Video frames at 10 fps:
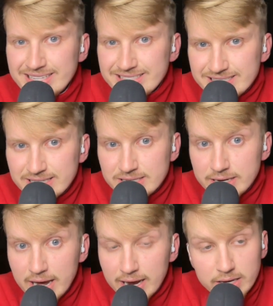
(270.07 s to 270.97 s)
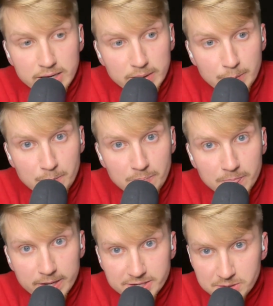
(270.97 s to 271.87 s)
Cincinnati
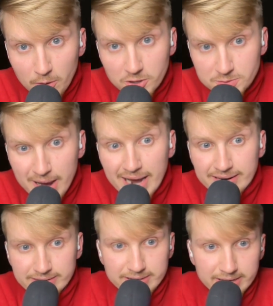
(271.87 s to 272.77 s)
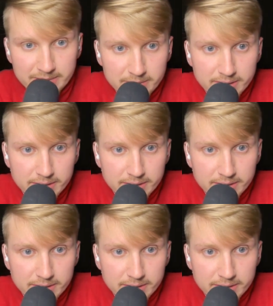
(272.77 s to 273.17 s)
is a March Madness team.